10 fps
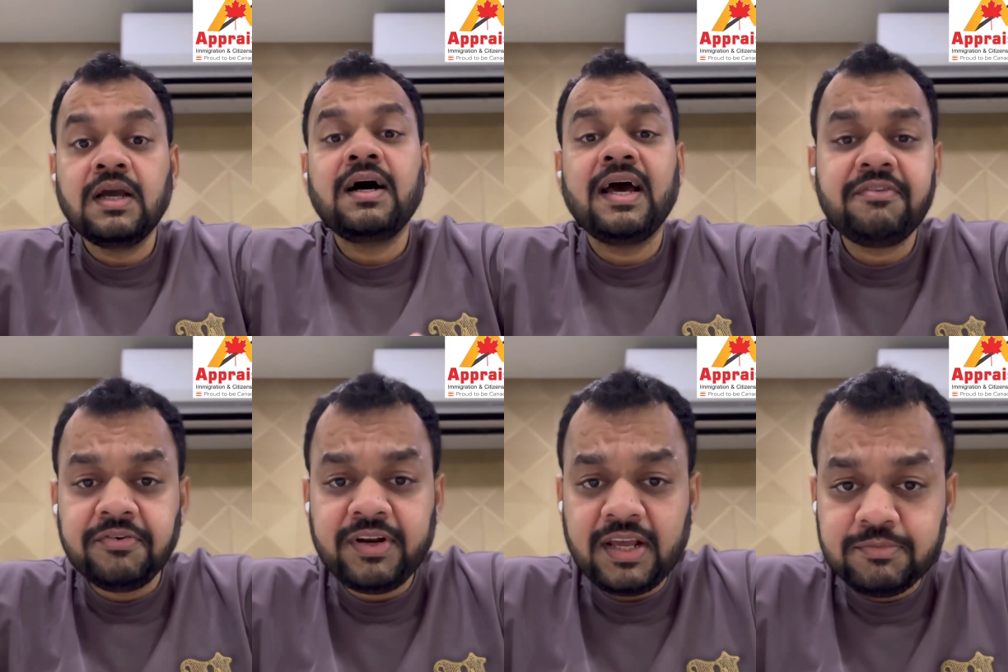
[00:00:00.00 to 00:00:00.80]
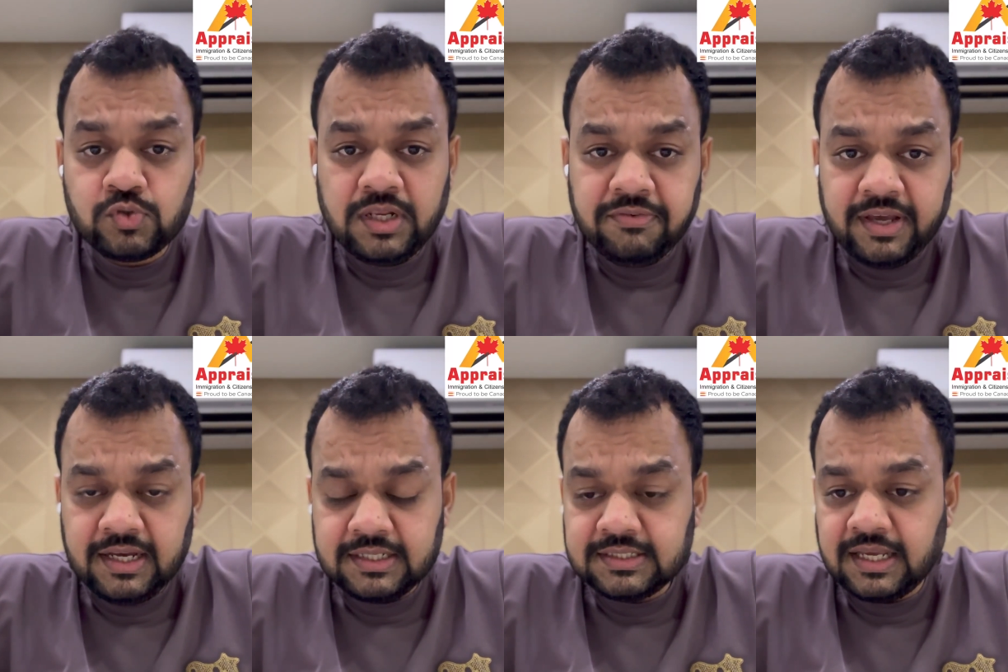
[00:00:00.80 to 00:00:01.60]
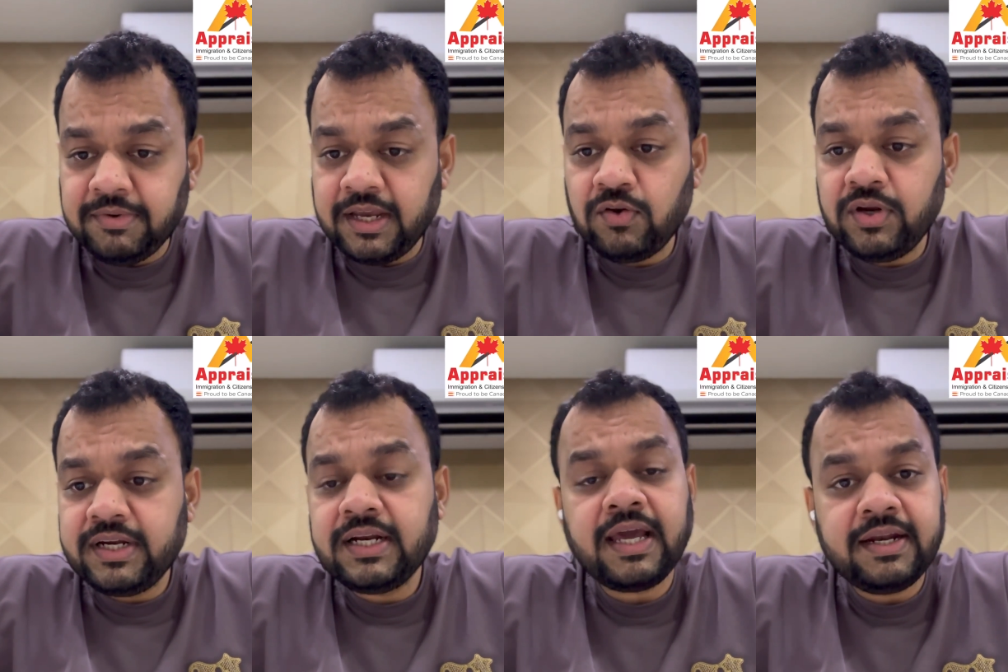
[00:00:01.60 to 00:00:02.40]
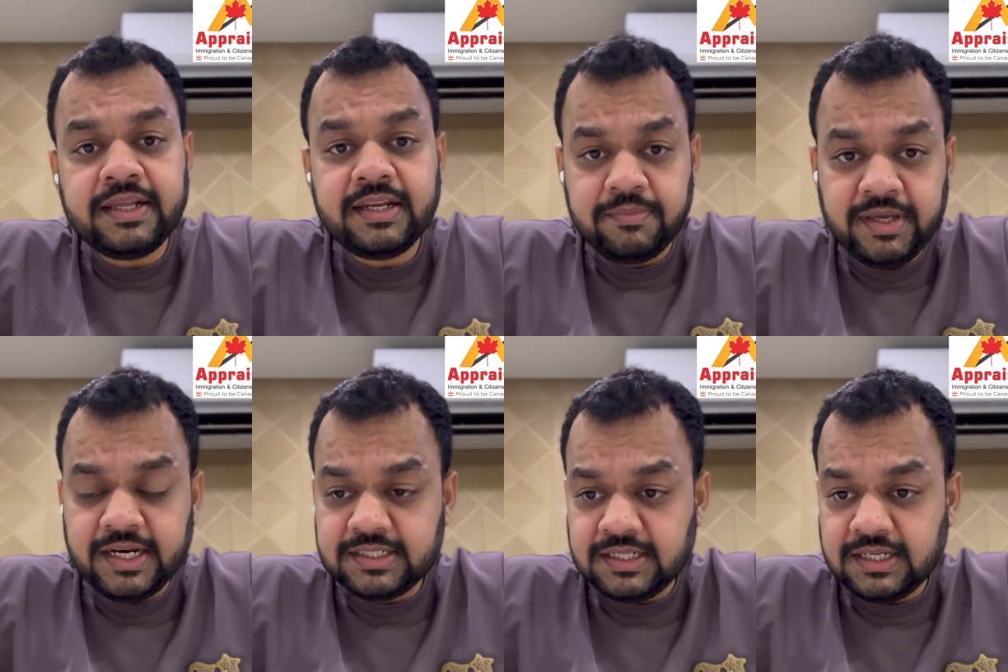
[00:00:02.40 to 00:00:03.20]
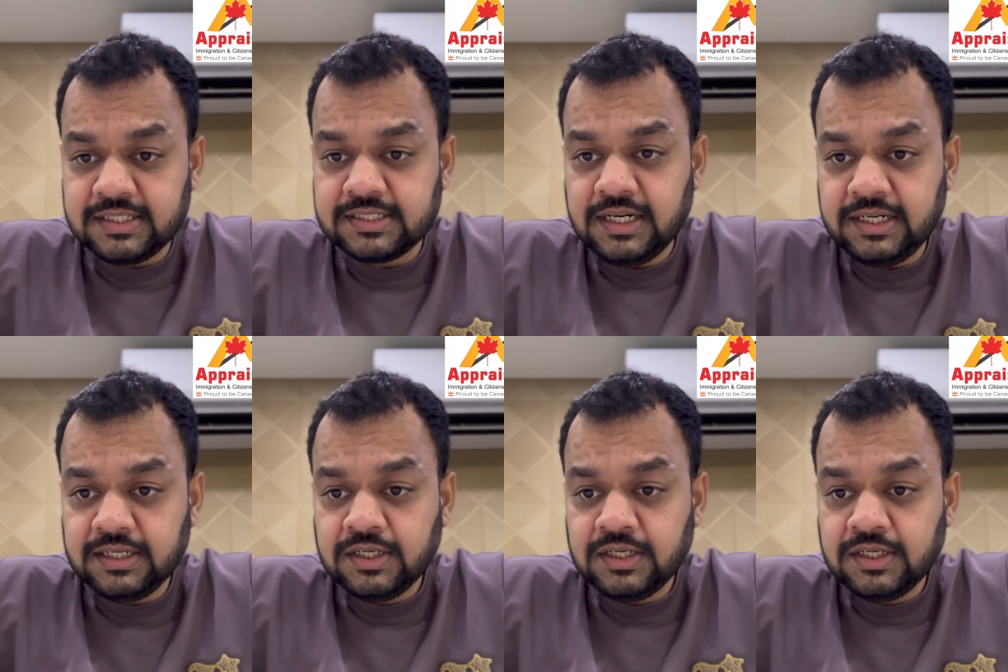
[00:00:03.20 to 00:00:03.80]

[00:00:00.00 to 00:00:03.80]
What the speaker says: Hi everyone, I'm Sunil Vyas. I'm regulated Canadian immigration consultant.